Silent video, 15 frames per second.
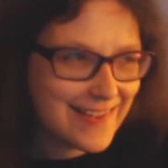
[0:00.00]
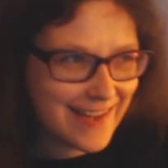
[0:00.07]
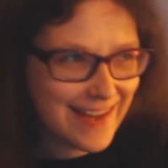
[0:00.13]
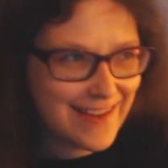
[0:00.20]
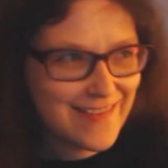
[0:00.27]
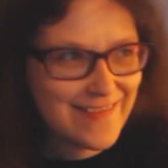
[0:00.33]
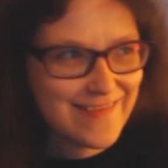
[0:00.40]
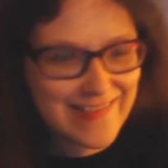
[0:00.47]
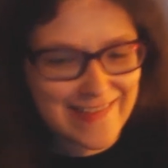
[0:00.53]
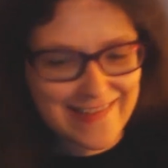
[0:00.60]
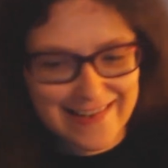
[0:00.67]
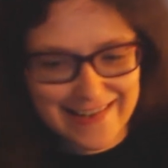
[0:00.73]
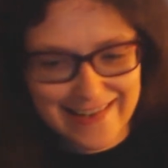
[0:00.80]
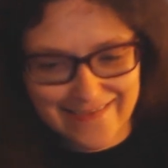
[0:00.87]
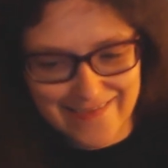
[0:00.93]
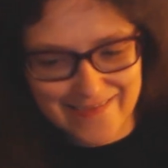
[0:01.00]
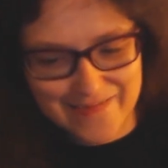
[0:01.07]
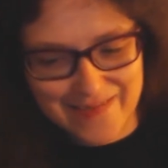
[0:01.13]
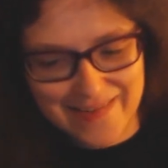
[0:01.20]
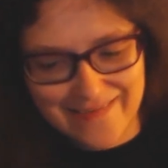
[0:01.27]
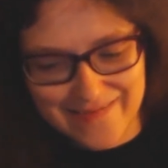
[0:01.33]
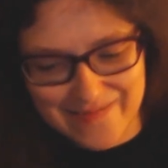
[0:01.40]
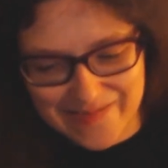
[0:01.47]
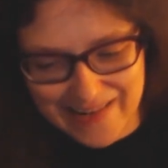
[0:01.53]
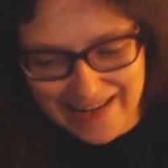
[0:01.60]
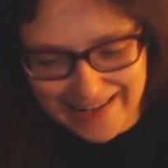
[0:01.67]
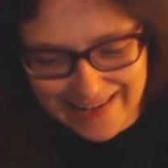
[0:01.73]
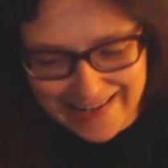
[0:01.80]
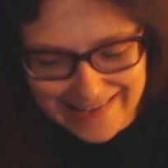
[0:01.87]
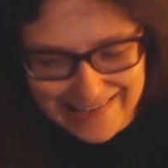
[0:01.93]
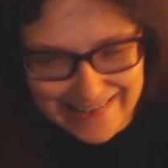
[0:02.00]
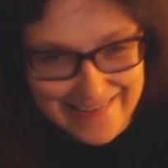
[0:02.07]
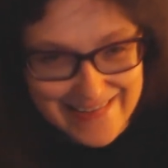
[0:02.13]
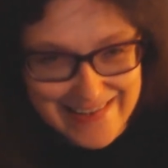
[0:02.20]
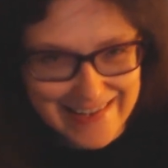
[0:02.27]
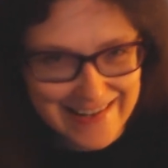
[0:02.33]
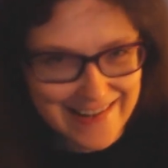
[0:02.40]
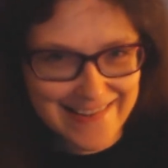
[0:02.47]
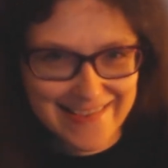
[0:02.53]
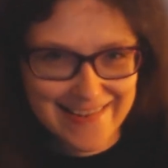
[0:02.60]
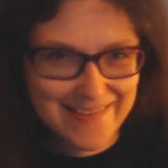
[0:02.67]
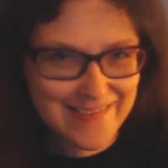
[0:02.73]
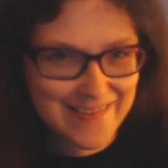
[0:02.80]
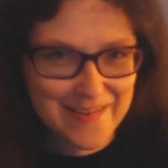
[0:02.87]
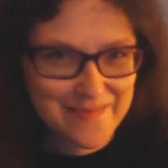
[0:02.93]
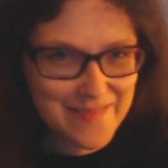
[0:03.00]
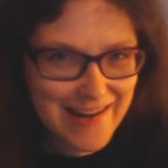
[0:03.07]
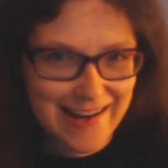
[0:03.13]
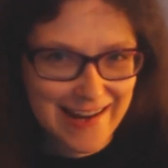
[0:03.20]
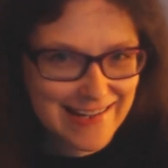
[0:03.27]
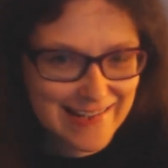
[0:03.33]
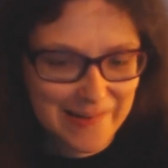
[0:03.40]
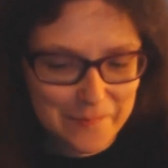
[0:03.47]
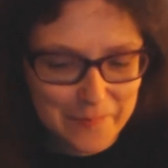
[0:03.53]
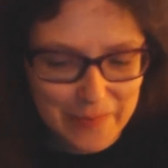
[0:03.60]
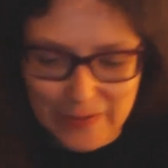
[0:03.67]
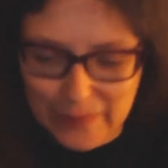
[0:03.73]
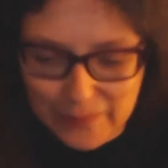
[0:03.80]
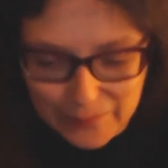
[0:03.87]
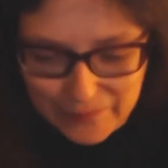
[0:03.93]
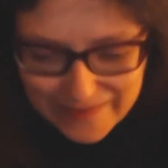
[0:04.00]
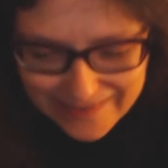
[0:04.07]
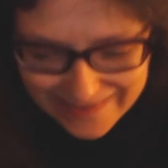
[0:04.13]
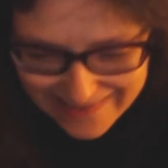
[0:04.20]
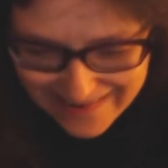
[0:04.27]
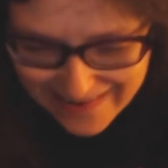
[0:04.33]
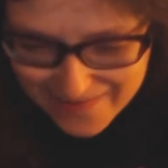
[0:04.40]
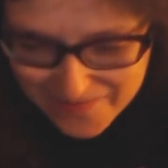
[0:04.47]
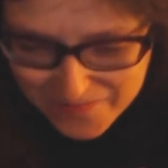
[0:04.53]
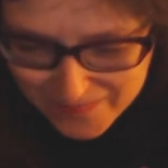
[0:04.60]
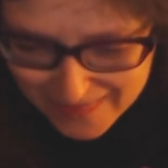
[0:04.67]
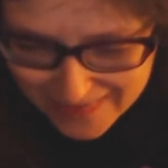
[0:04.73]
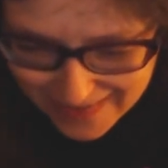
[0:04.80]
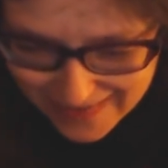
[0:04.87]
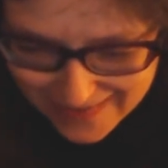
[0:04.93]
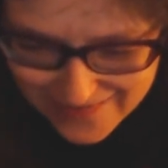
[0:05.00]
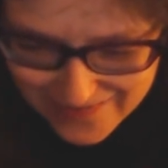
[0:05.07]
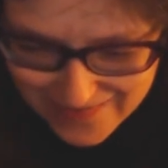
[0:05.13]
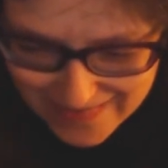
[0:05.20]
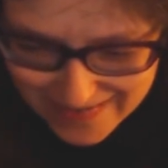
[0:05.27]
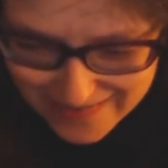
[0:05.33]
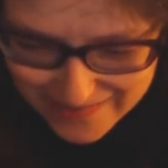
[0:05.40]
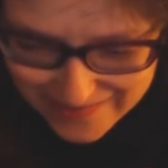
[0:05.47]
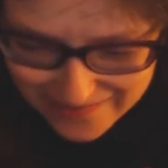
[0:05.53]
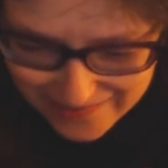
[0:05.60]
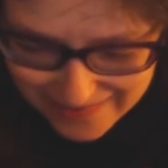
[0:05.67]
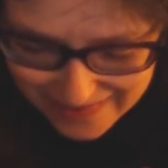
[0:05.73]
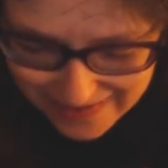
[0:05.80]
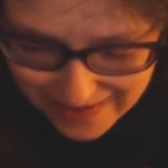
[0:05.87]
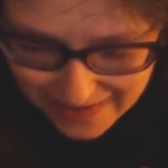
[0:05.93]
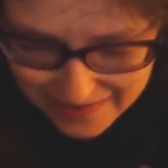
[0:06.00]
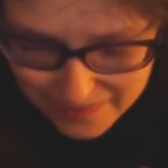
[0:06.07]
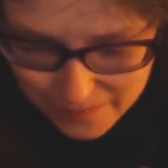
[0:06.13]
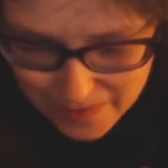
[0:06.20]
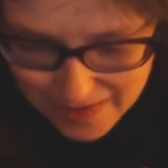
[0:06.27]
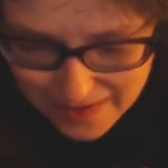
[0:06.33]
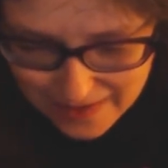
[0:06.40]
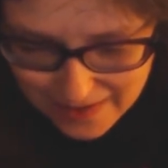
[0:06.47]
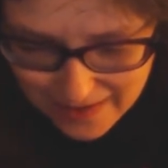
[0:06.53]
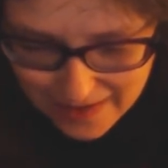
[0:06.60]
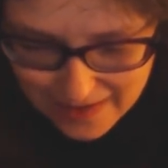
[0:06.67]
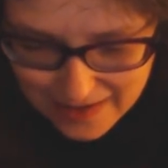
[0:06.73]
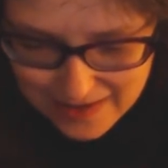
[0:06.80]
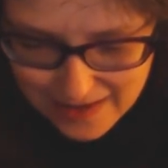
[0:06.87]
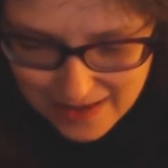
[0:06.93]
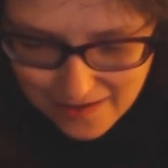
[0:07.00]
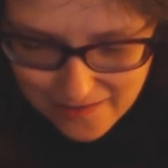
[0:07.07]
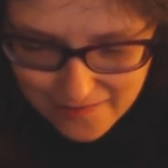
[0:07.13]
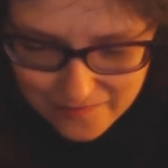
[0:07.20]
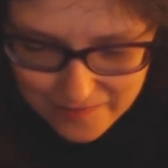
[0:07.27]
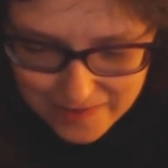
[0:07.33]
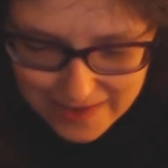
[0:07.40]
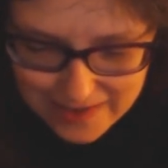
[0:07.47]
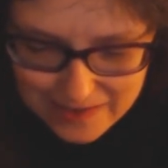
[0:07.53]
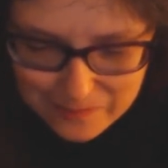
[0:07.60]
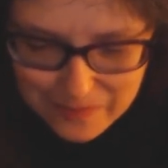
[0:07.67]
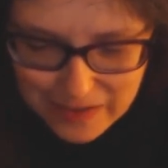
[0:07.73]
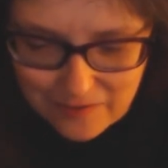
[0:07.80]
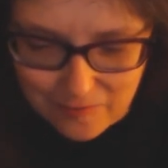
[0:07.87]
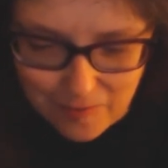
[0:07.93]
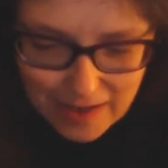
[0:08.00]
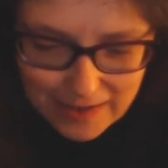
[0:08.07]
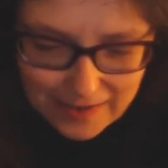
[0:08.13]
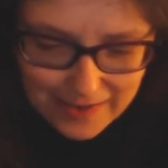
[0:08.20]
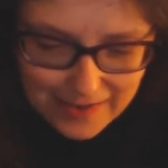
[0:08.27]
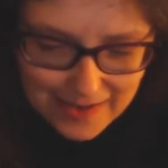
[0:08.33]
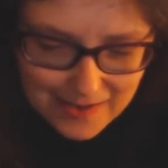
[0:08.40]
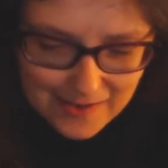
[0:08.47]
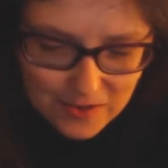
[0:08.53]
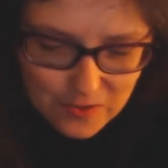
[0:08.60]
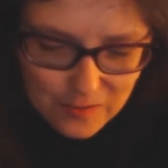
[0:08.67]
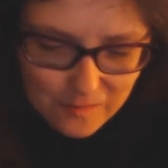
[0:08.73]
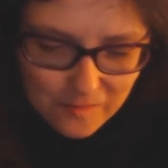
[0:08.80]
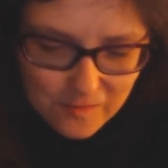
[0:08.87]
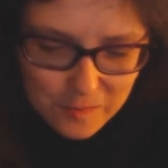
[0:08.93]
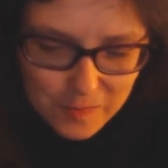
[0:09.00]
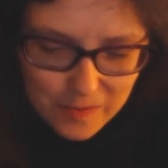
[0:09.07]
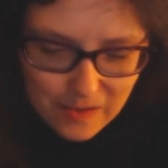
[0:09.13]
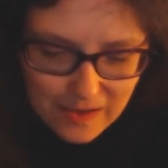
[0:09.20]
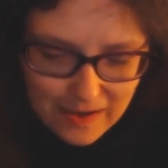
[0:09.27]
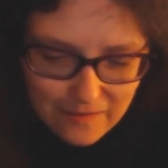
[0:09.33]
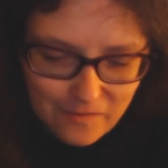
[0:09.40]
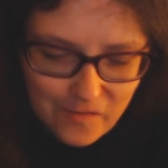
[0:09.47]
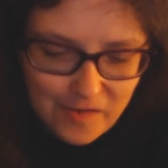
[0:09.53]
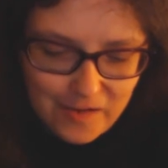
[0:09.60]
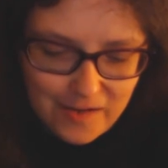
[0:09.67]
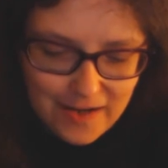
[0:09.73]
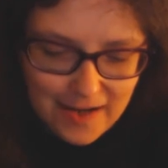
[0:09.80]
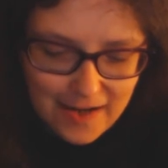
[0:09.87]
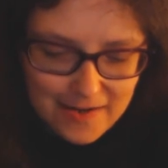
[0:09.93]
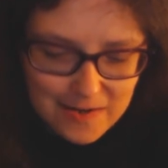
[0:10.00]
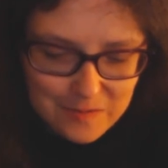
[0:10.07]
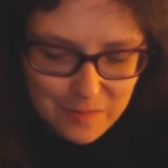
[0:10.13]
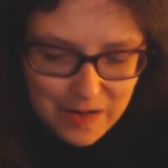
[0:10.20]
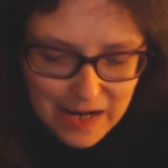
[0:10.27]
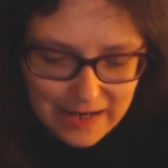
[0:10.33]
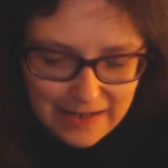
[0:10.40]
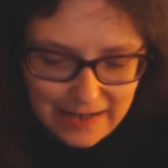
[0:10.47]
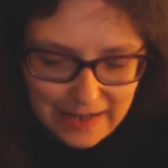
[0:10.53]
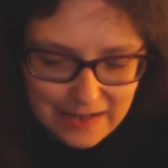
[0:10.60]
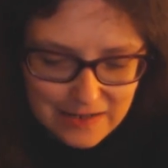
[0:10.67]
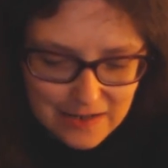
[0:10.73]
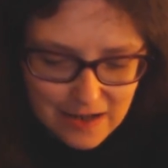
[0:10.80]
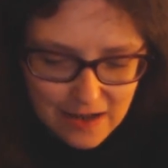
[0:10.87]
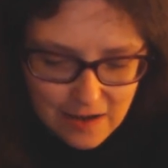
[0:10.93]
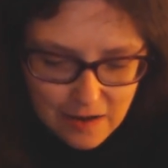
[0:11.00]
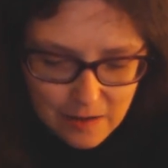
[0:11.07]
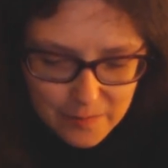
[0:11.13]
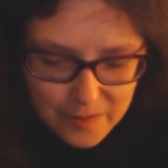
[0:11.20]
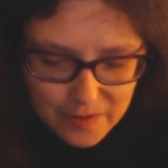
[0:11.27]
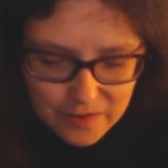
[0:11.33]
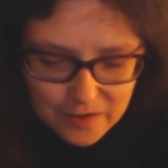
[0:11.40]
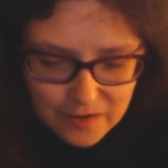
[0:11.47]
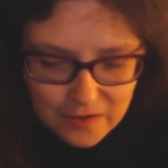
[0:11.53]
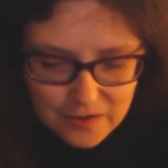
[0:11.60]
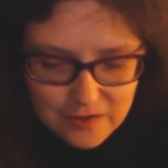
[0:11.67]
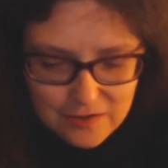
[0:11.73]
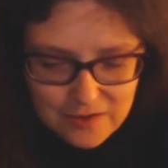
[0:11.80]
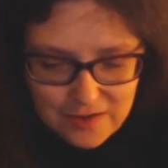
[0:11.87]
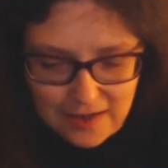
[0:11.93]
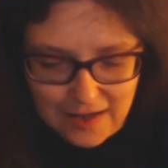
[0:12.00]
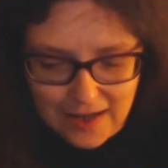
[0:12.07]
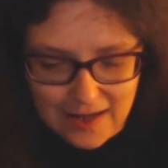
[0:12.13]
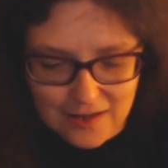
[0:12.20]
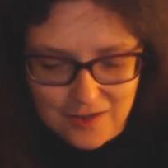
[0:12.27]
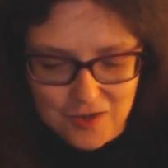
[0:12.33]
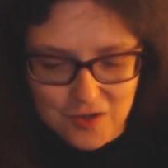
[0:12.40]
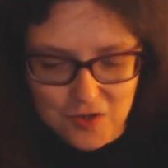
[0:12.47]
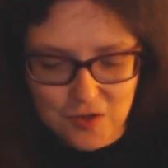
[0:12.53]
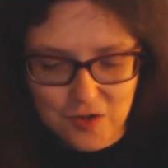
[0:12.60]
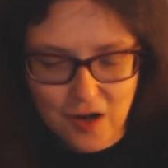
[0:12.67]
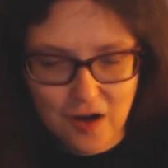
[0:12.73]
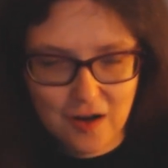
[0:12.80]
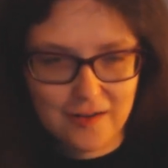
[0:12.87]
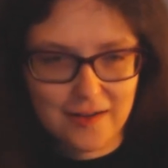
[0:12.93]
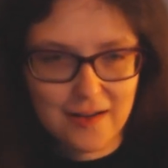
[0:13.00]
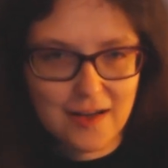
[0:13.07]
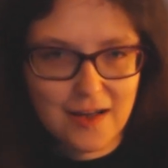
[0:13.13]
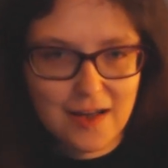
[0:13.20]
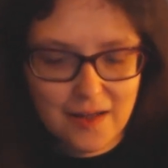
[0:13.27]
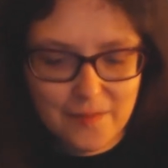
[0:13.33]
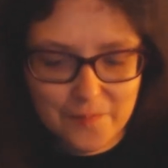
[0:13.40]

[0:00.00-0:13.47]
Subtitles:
they say another currency from another planet, so you still don't know what it is in pounds. And I thought that was funny. And the winner of this big rally gets a comfortable life on a nice planet, but the loser gets stuck on